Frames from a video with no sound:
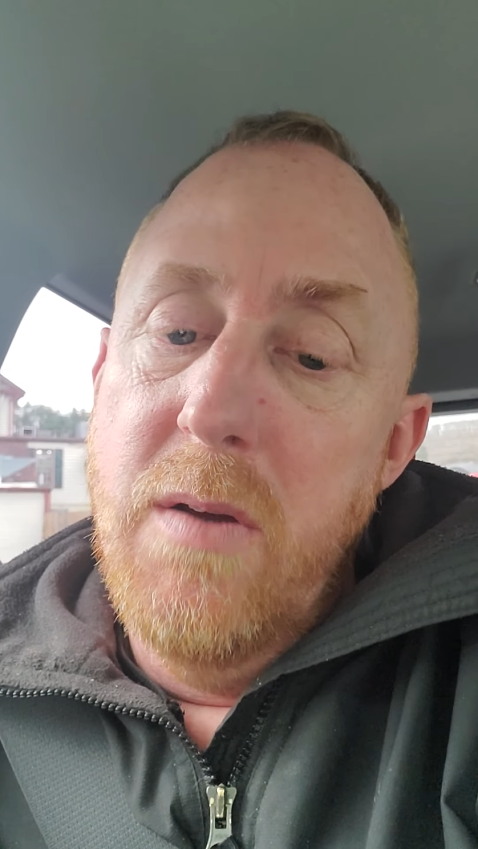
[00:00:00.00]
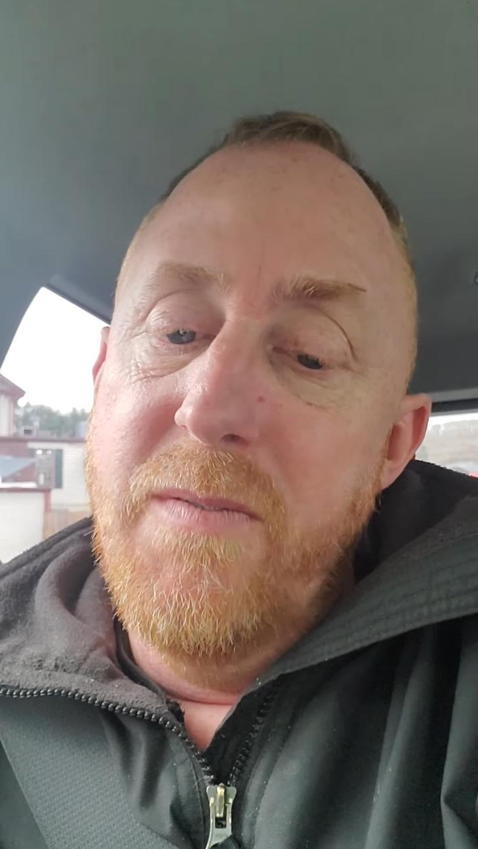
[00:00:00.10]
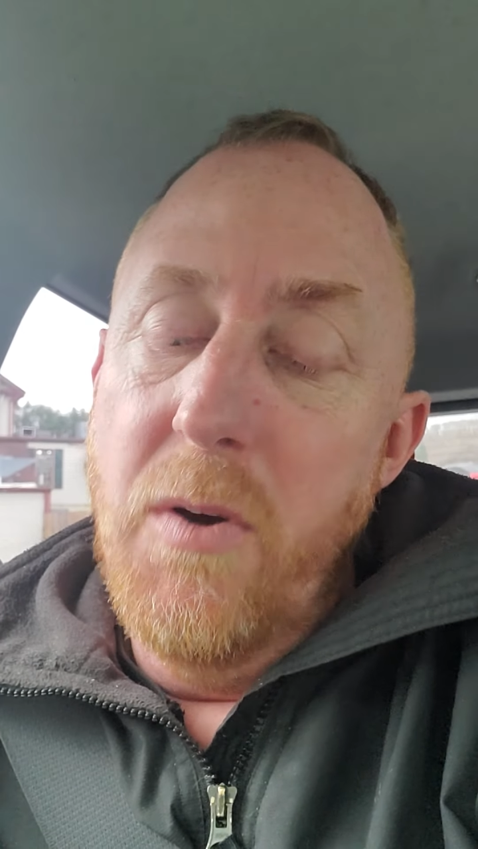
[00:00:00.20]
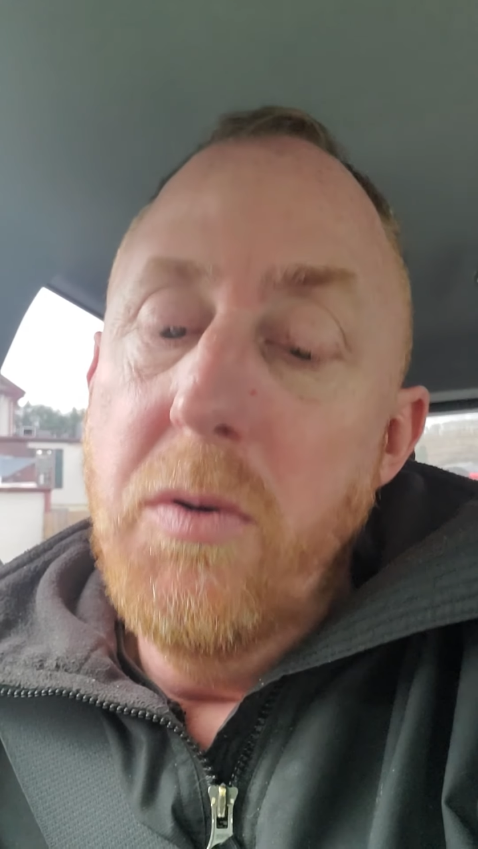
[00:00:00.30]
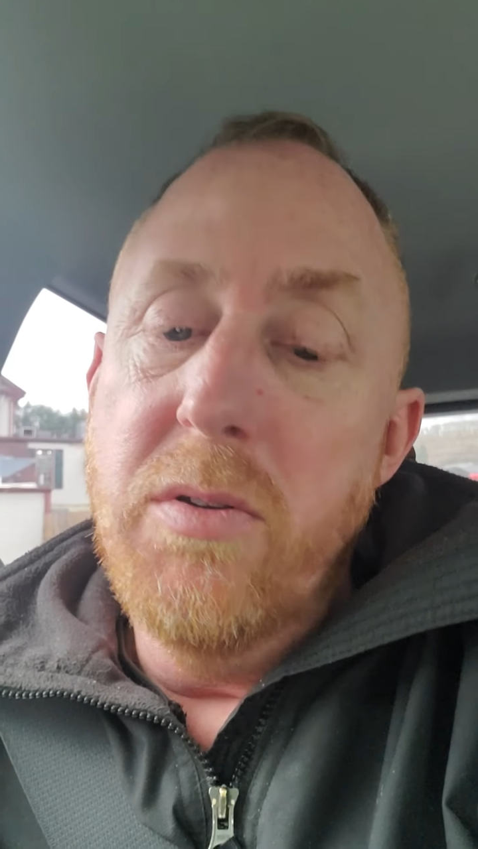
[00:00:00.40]

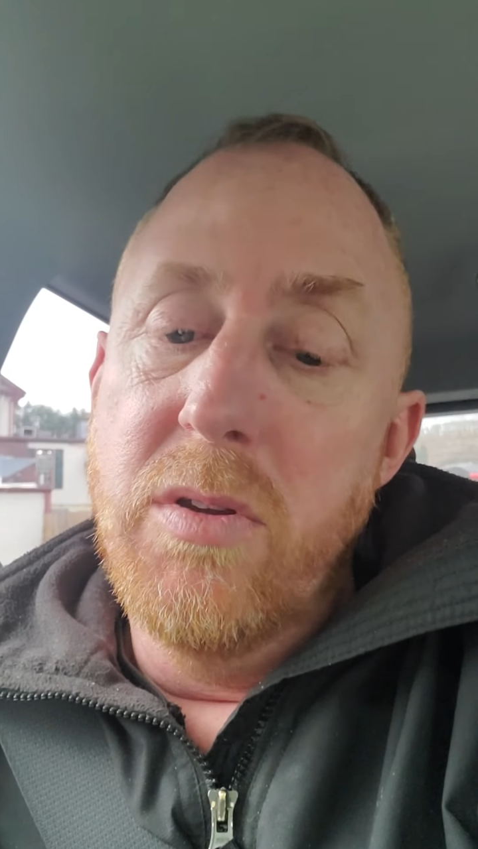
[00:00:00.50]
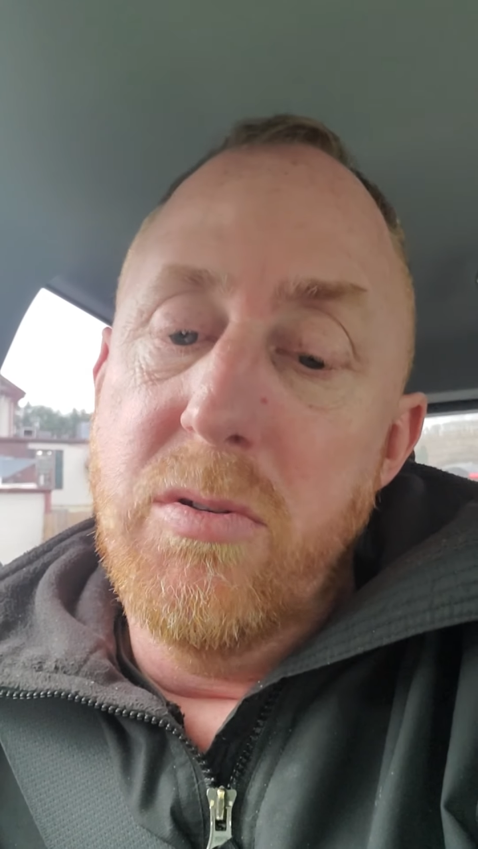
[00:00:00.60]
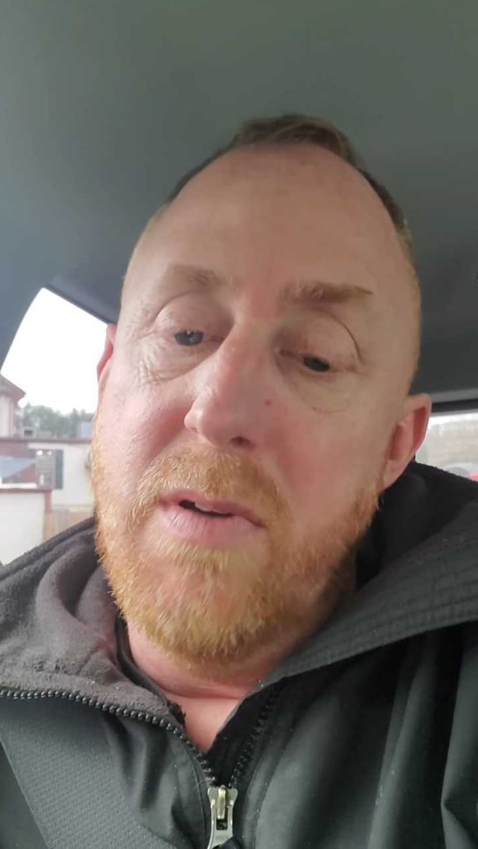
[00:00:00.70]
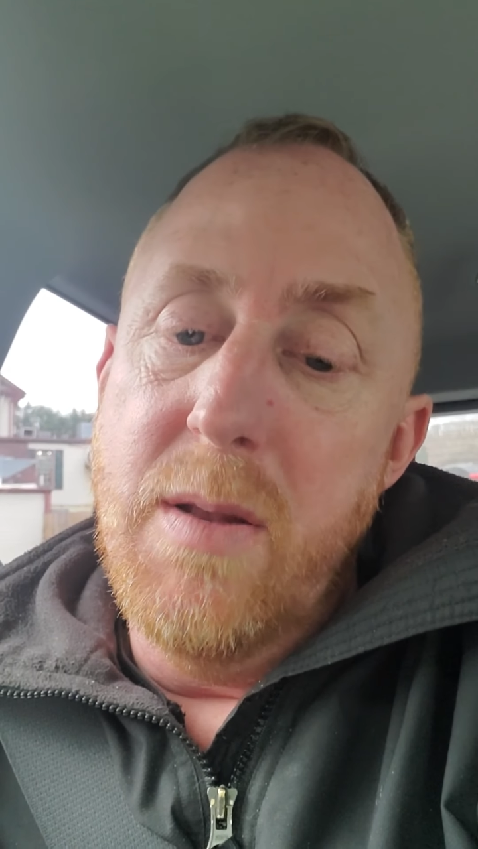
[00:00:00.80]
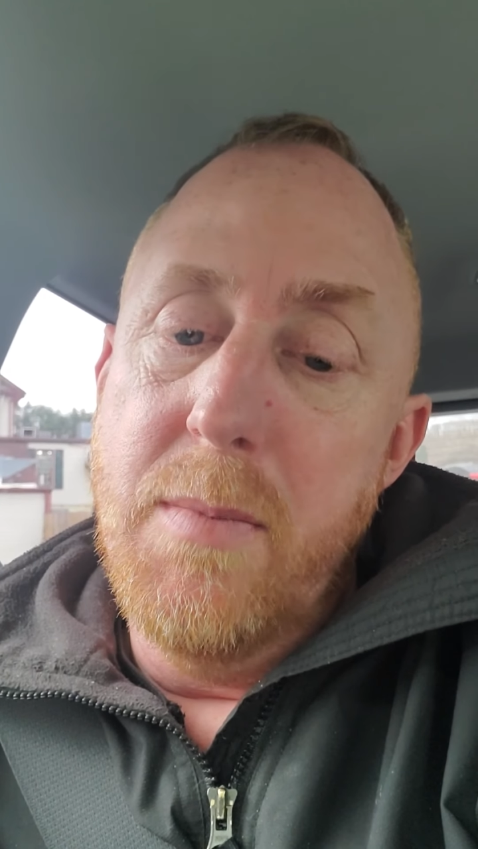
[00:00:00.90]
Focused in
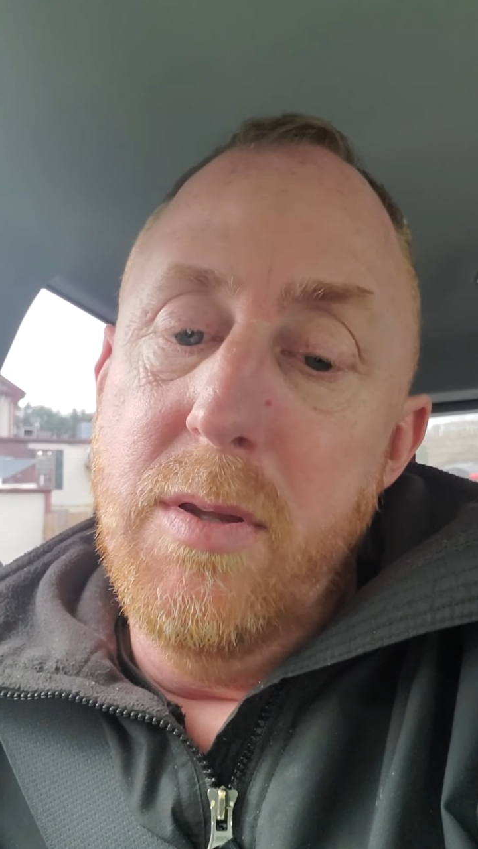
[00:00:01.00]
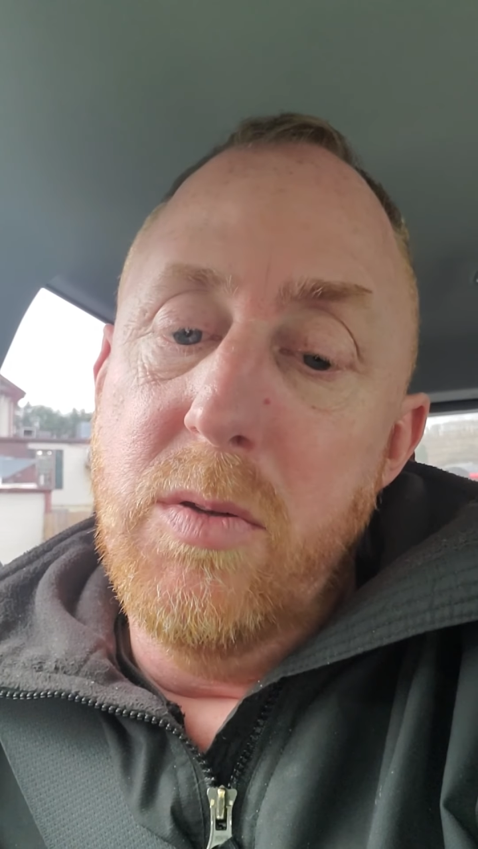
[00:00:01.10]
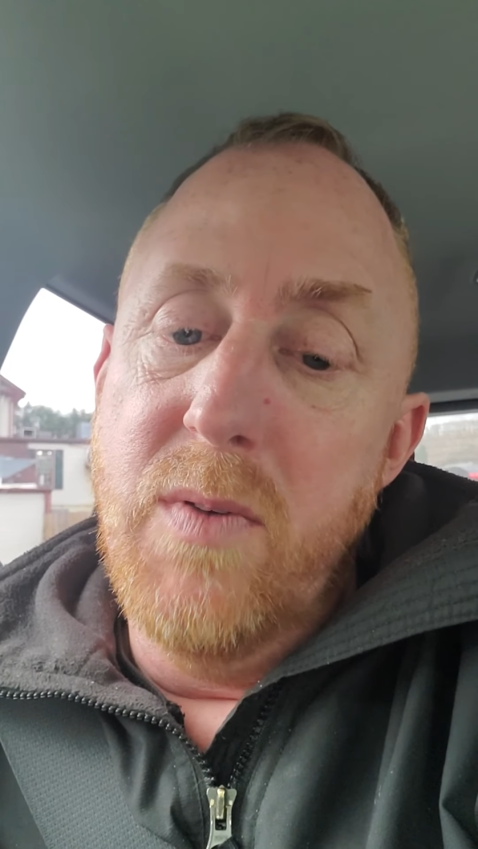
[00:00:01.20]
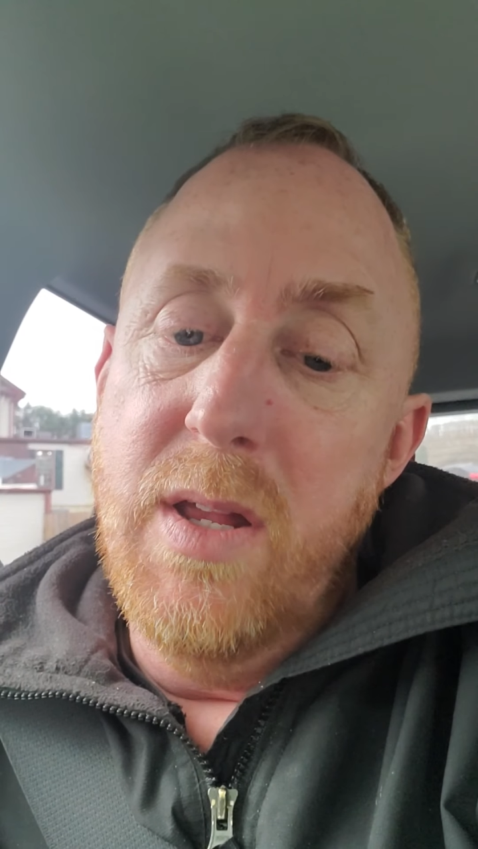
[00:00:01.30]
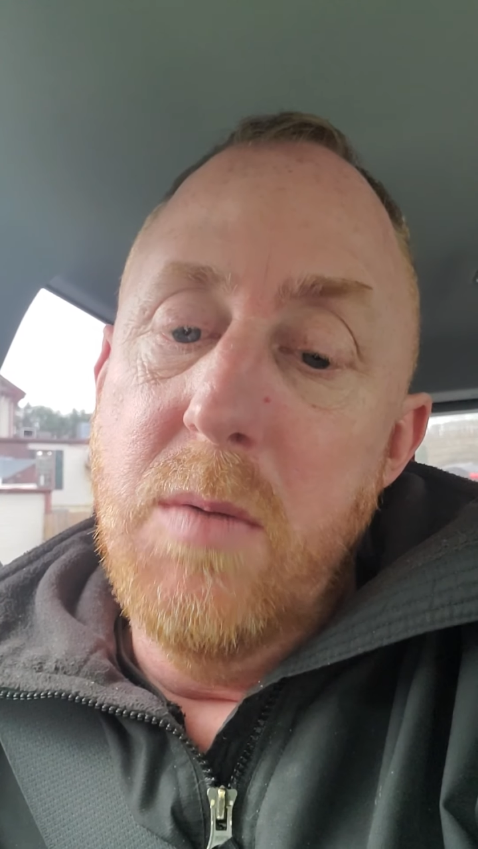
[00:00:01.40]
Scranton,
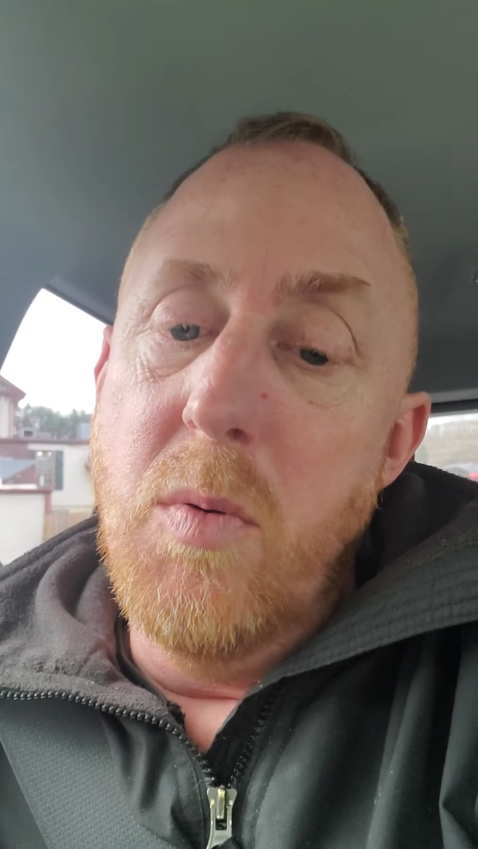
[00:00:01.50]
Pennsylvania,